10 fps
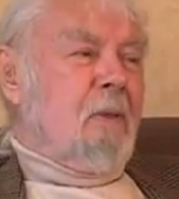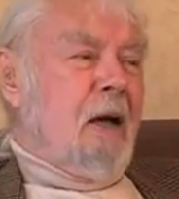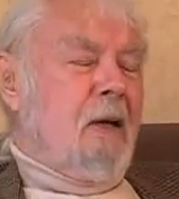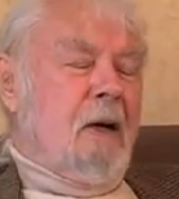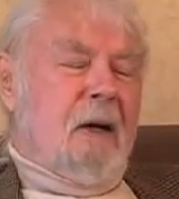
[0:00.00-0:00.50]

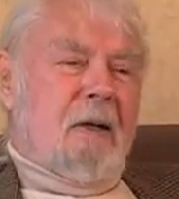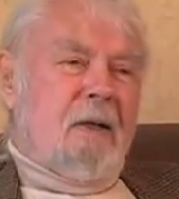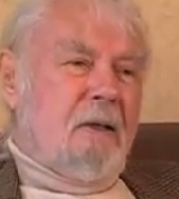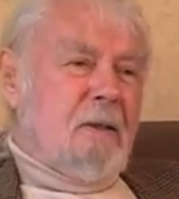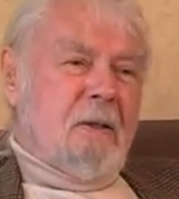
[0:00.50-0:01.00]
My God,
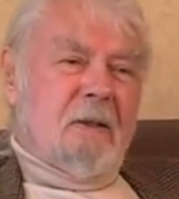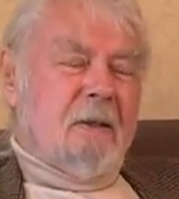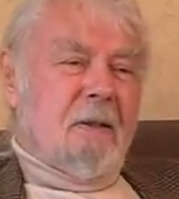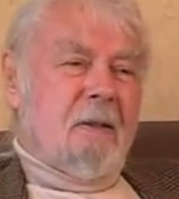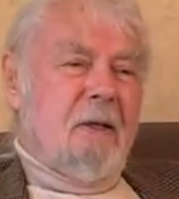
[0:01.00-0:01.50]

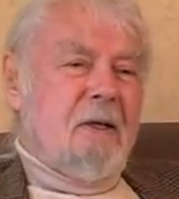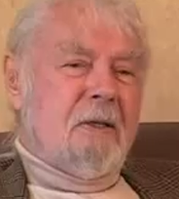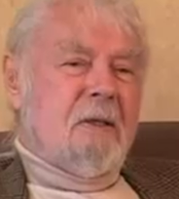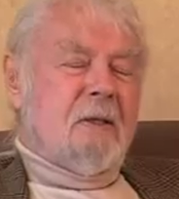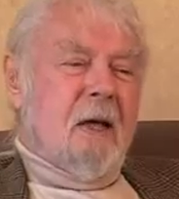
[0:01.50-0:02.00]

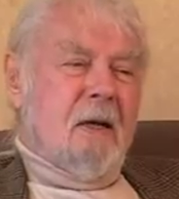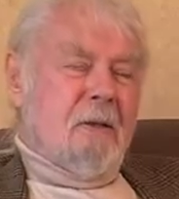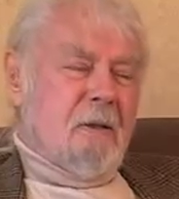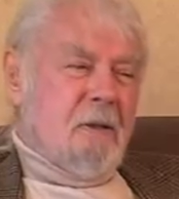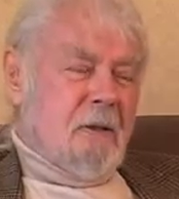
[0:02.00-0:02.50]
these
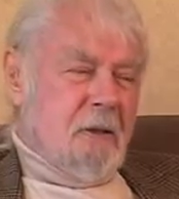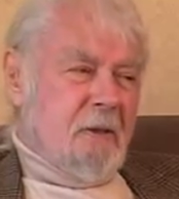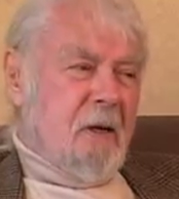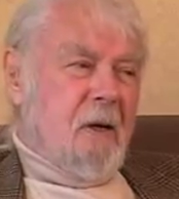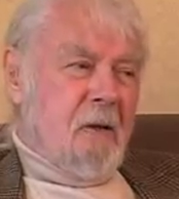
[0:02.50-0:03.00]

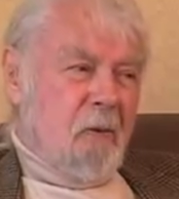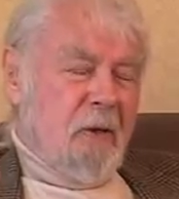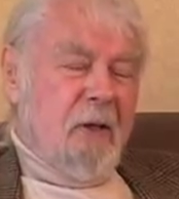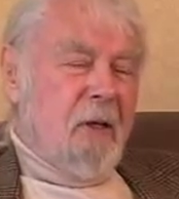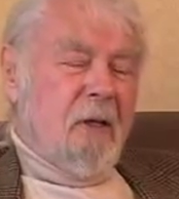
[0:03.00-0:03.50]
intelligences are
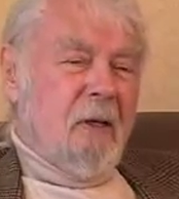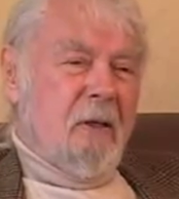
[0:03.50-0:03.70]
really,